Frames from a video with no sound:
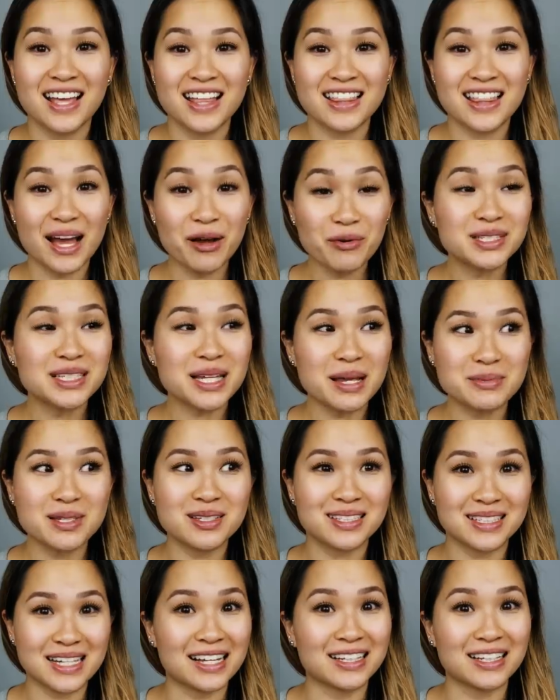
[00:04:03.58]
That was
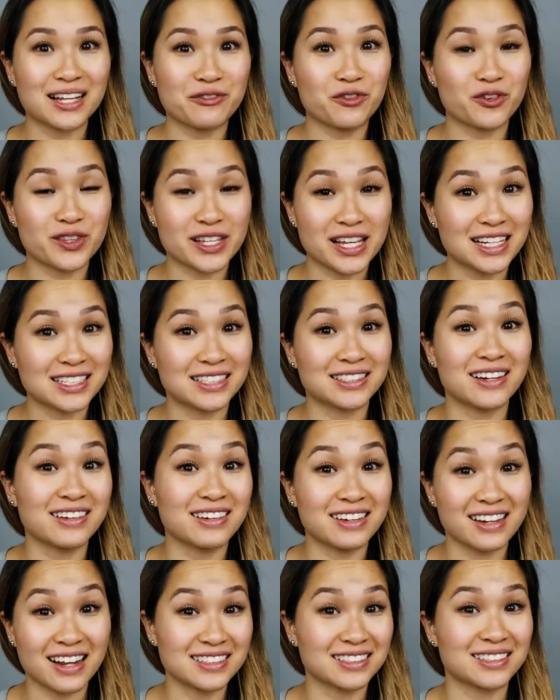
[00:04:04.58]
Samsung's tagline for the S9
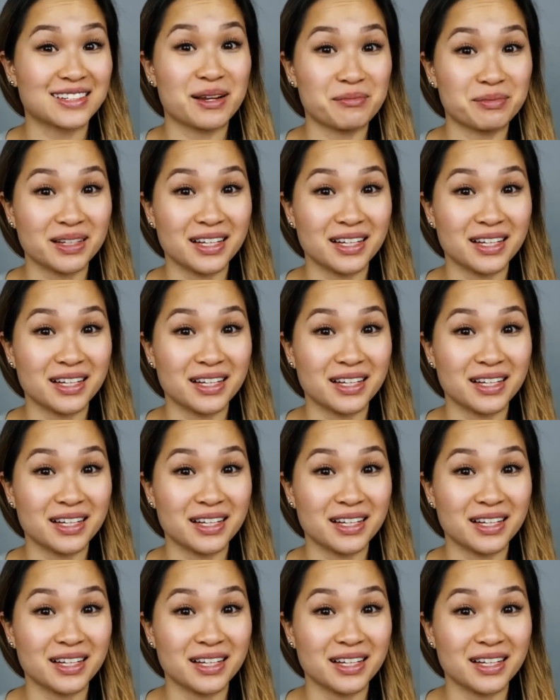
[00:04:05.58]
and S9